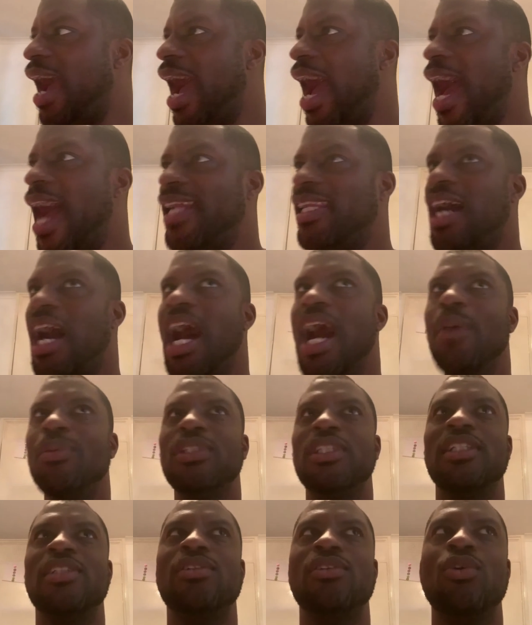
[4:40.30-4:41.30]
And I was
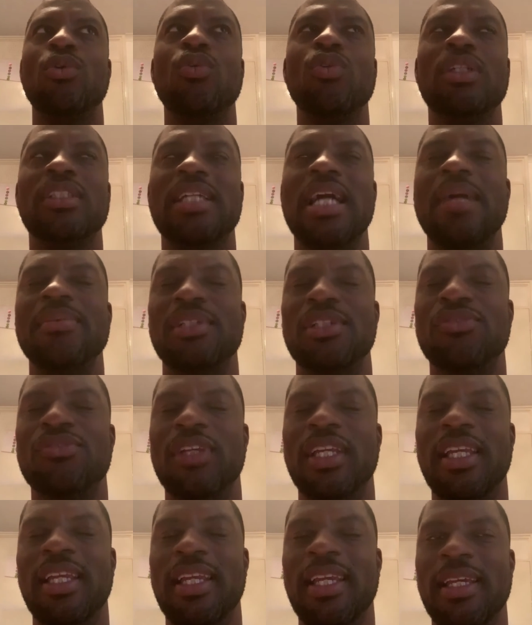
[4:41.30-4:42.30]
just all the time just
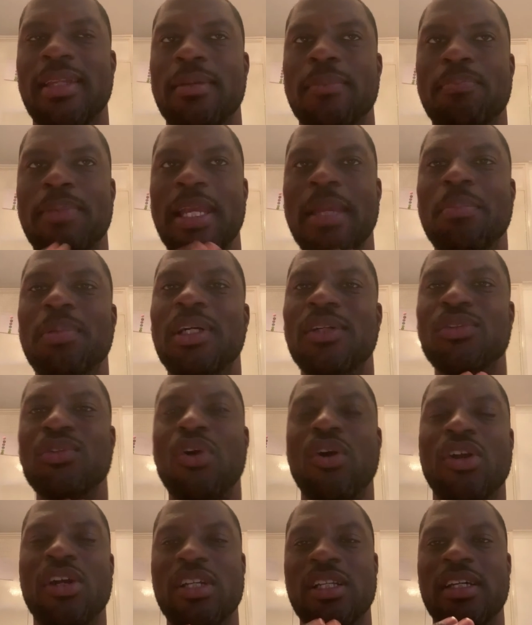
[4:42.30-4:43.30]
thinking, people are
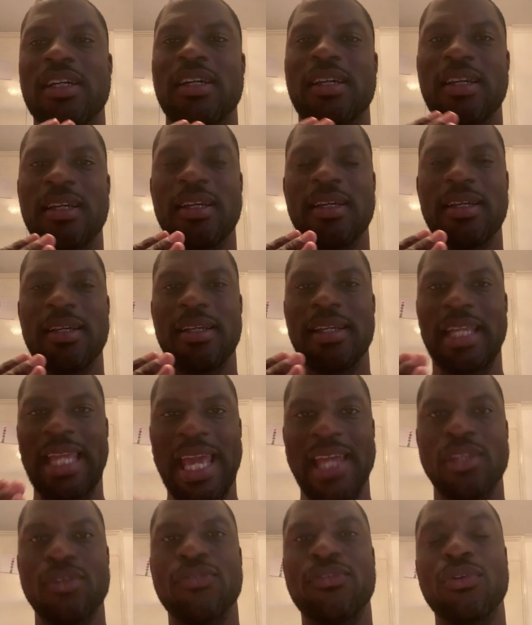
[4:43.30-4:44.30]
not going to
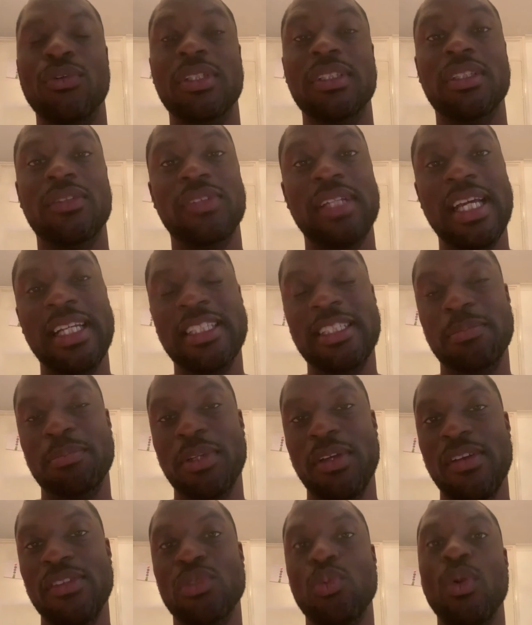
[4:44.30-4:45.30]
get the fullness of the
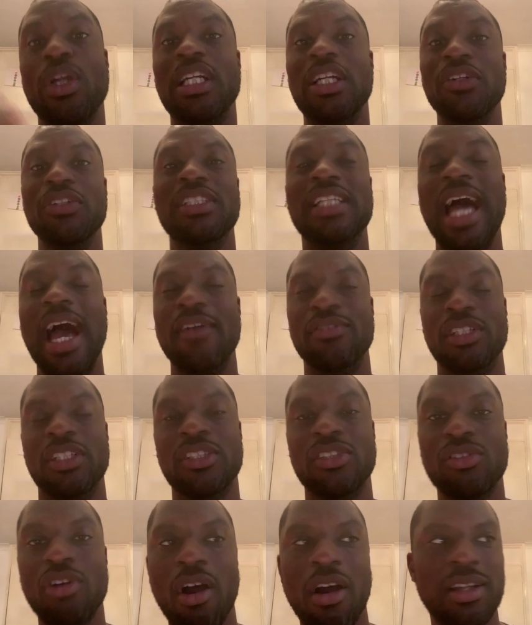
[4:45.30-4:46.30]
experience. We're going to have to
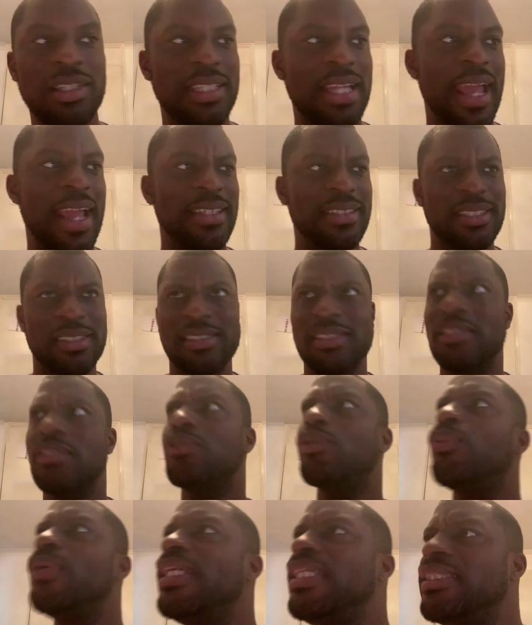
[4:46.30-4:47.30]
start late. It's going to
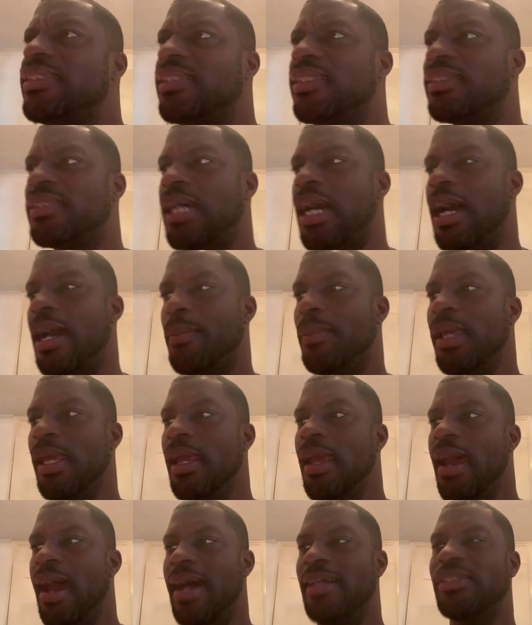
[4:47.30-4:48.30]
squeeze the time.
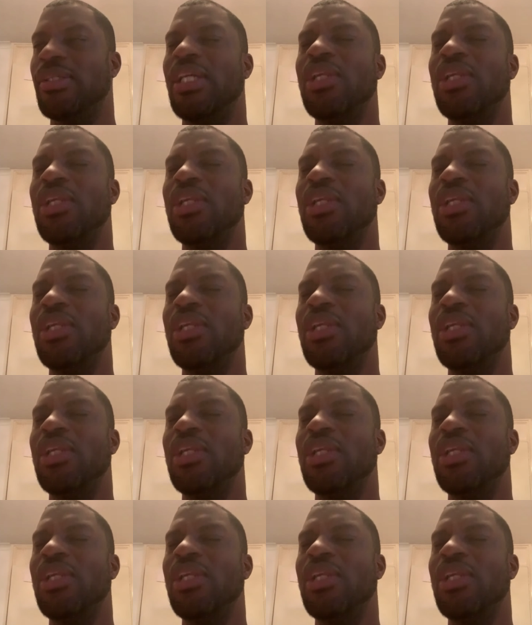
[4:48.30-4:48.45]
And so I